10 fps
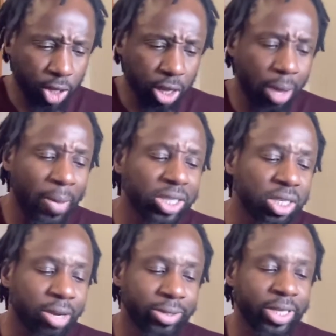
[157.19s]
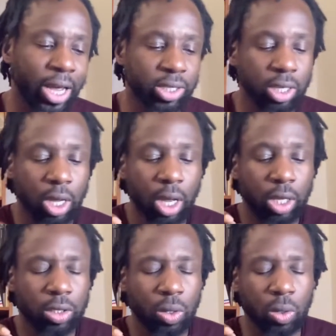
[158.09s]
the mention of sex.
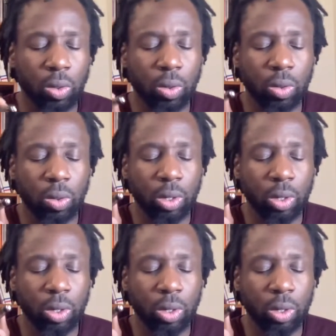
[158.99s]
So